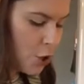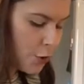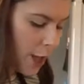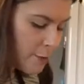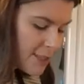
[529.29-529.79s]

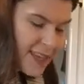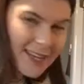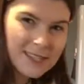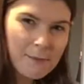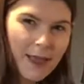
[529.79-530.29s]
you're going to
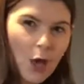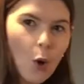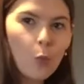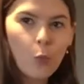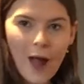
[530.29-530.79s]
need to make
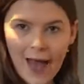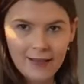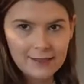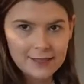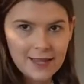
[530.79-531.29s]
a
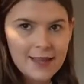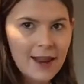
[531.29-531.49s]
well.